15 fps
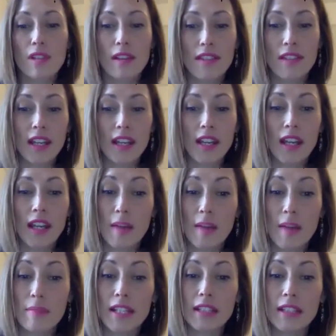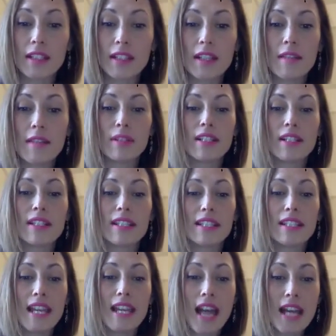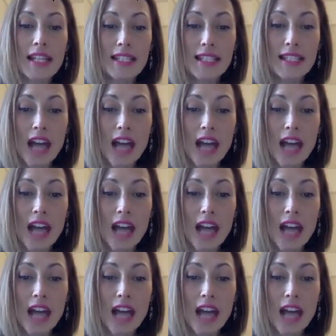thinking comes in, because it's the